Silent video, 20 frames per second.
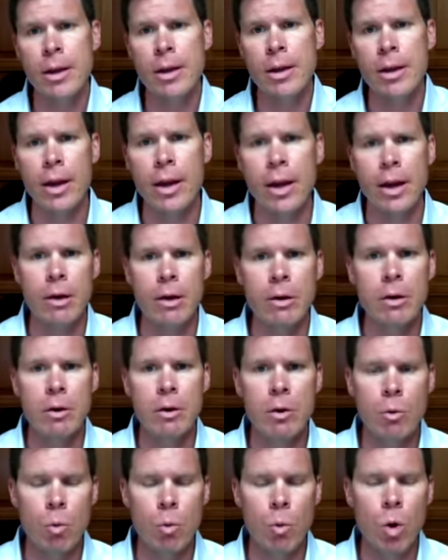and
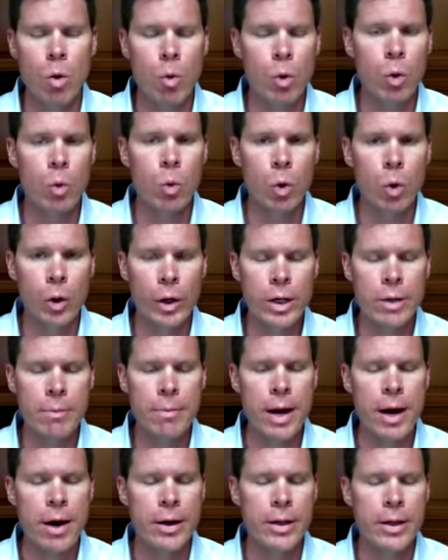what we're worried
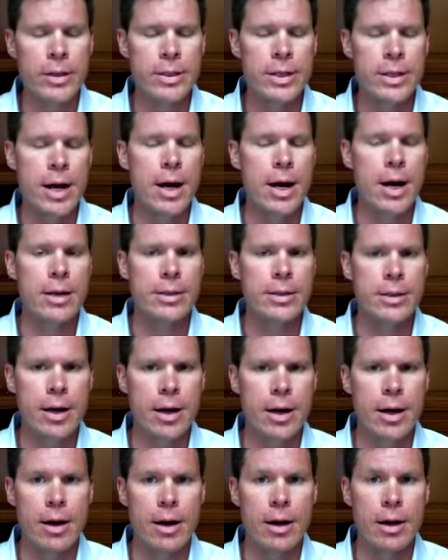about is not, we
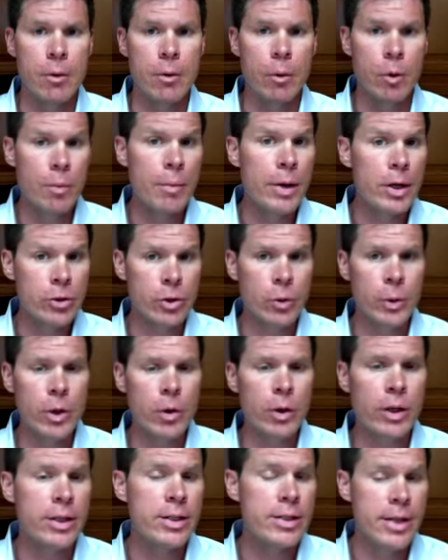want to make sure we
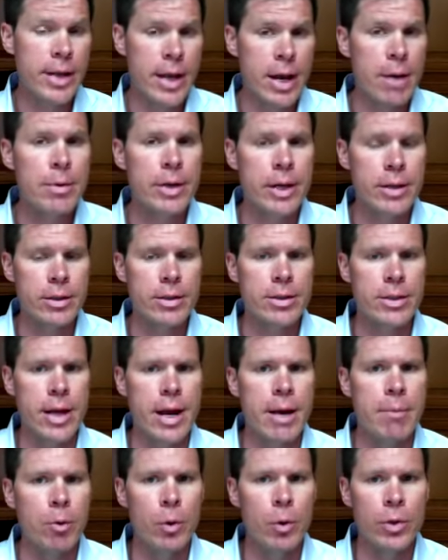don't contaminate the
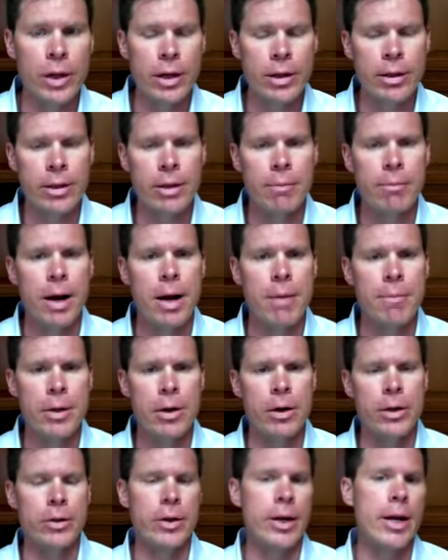sample with anything that might be
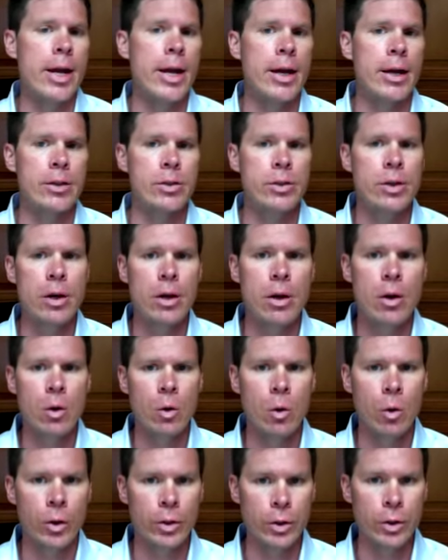on your hands
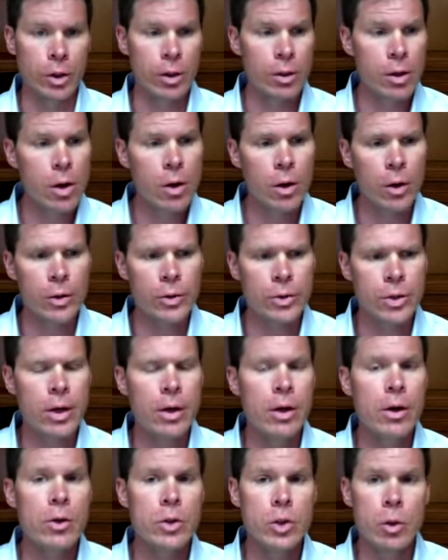or on your clothes.
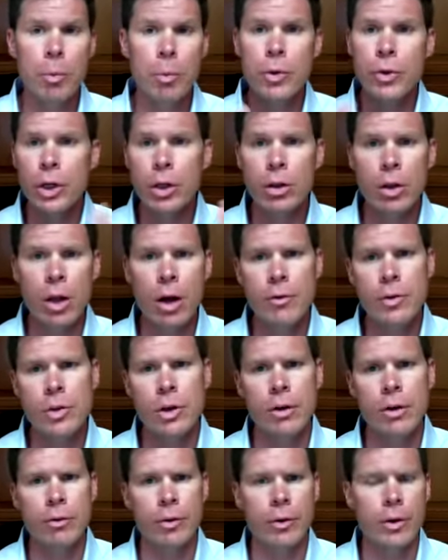So put the gloves
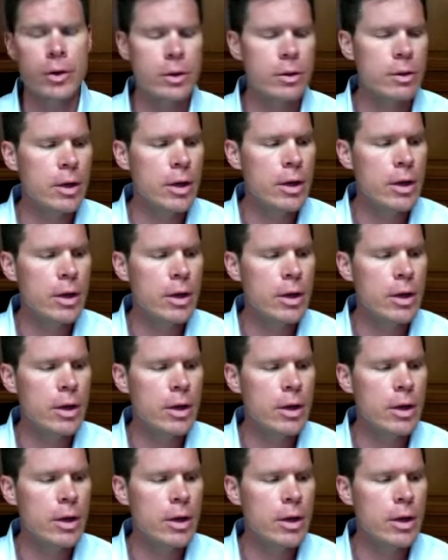on first.